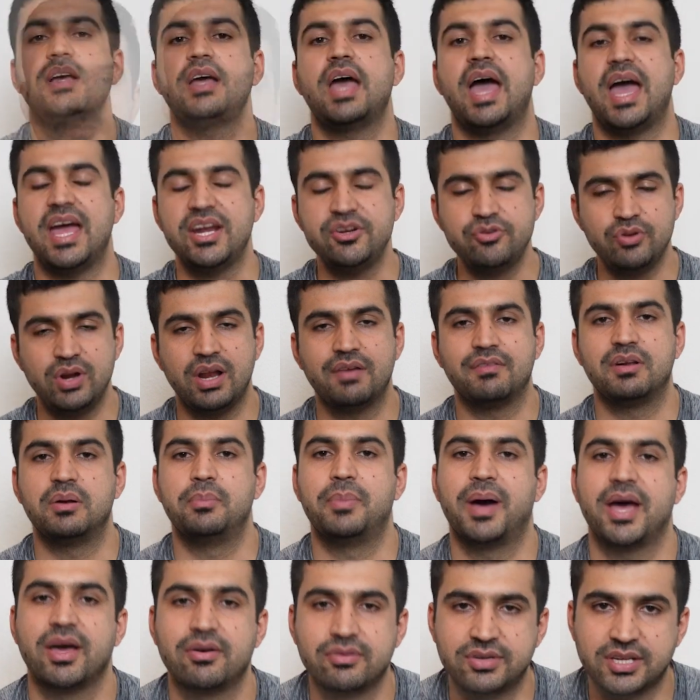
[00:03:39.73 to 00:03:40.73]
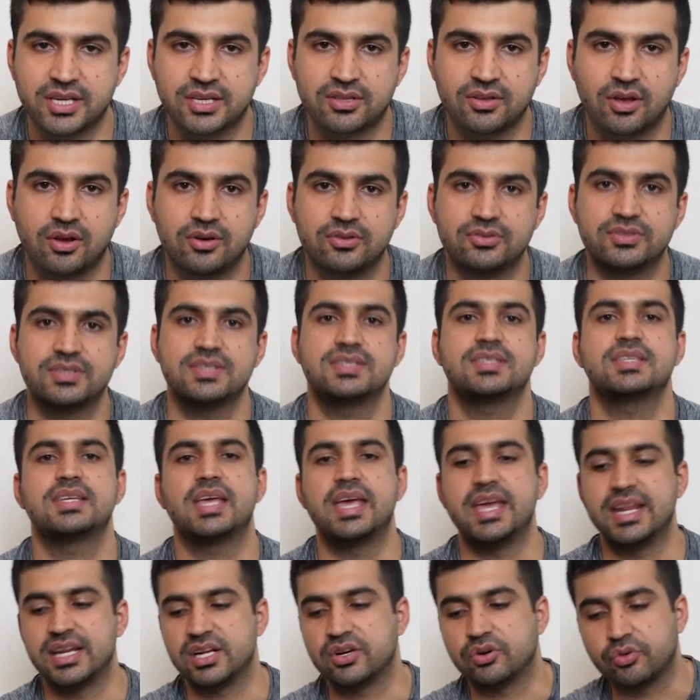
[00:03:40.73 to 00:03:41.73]
Entry-level biotechnologists
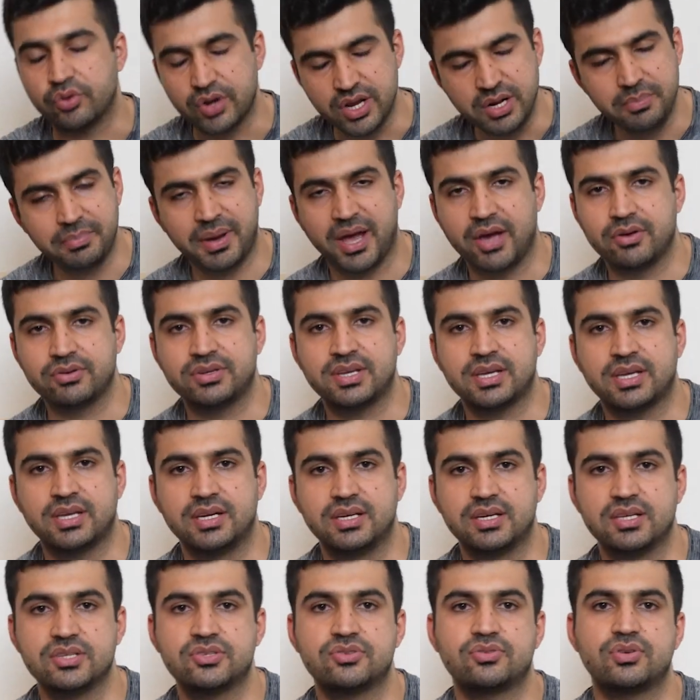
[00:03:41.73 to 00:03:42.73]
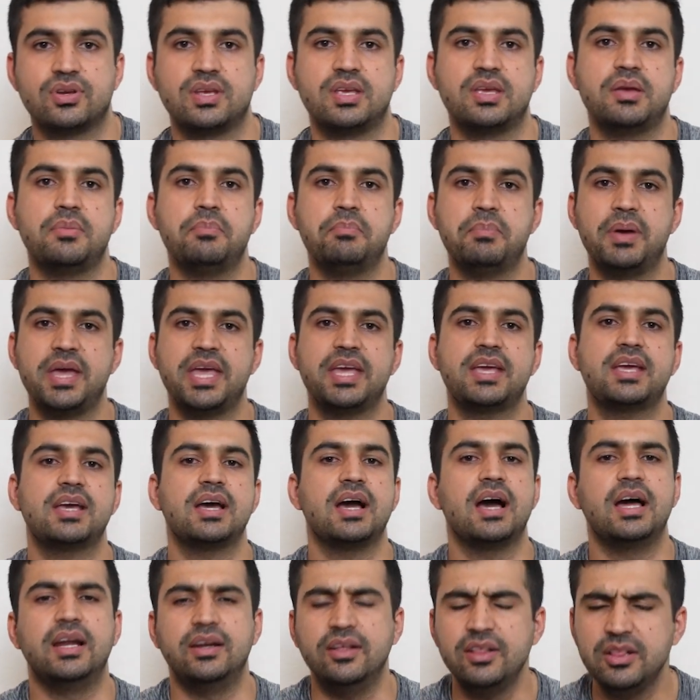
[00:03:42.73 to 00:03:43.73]
in green biotech industry make
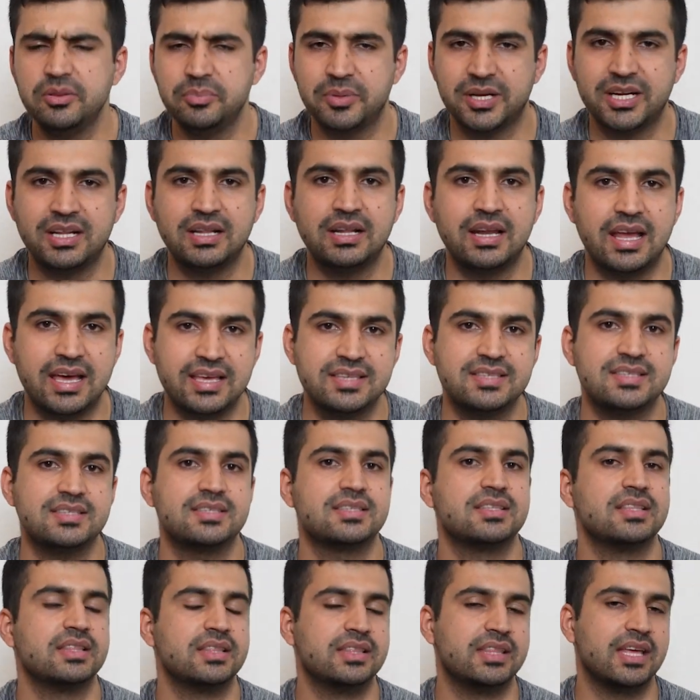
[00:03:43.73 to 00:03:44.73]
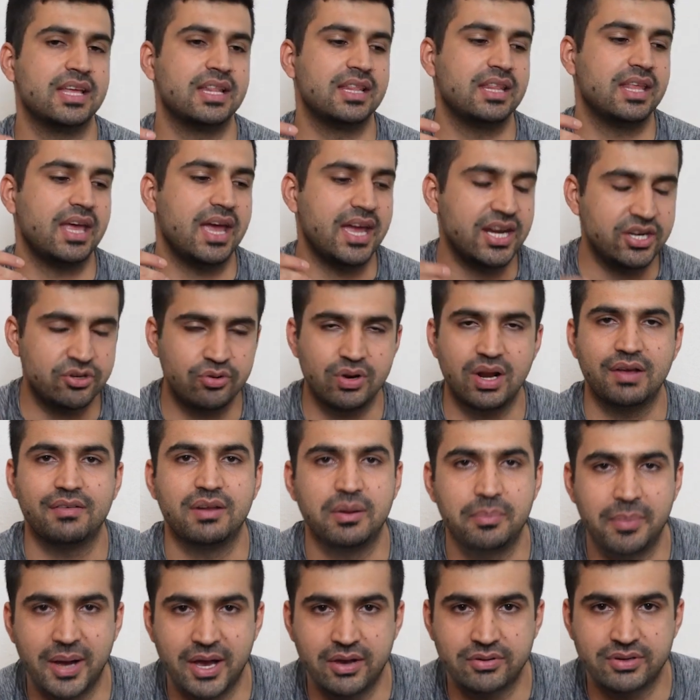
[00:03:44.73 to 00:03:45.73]
a little bit less than
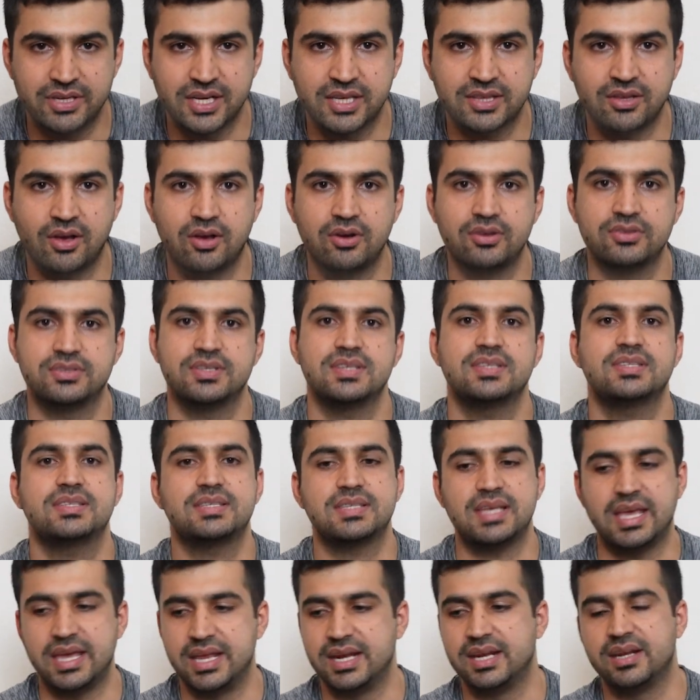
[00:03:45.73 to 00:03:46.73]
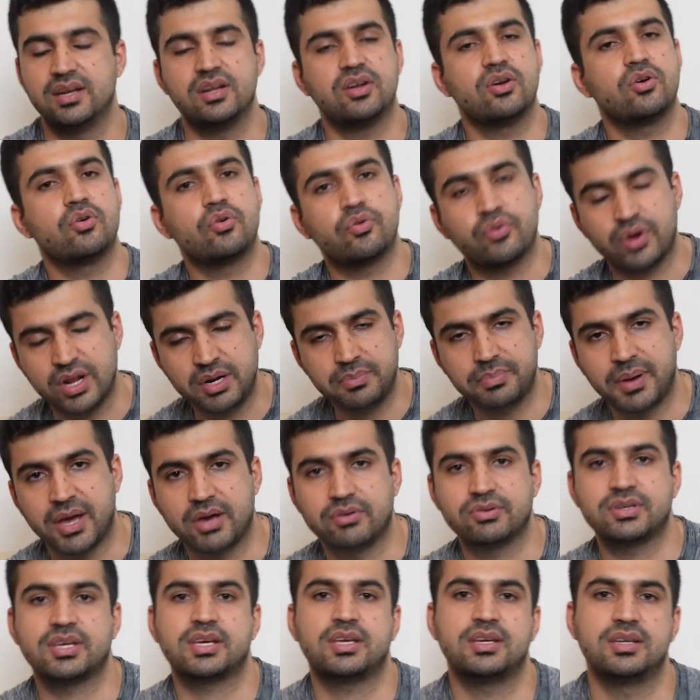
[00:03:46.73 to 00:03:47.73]
entry-level biotechnologists in red
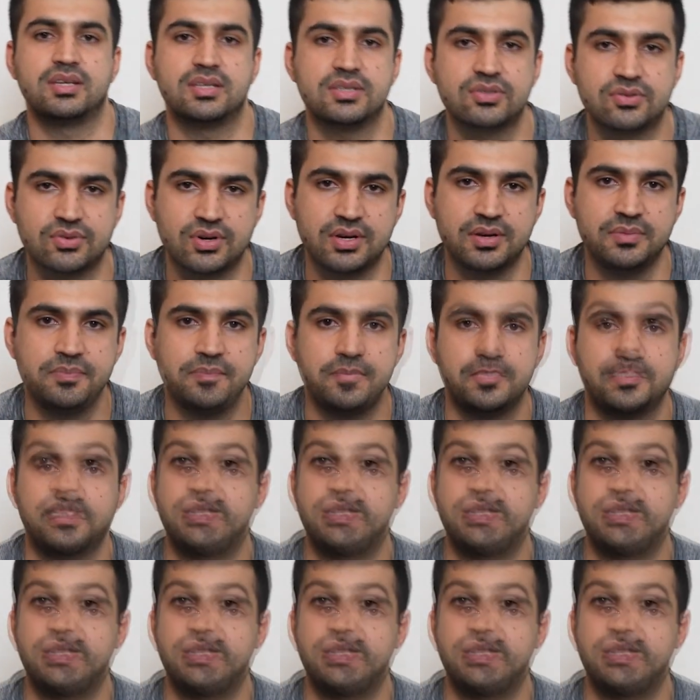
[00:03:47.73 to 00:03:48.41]
biotech industry.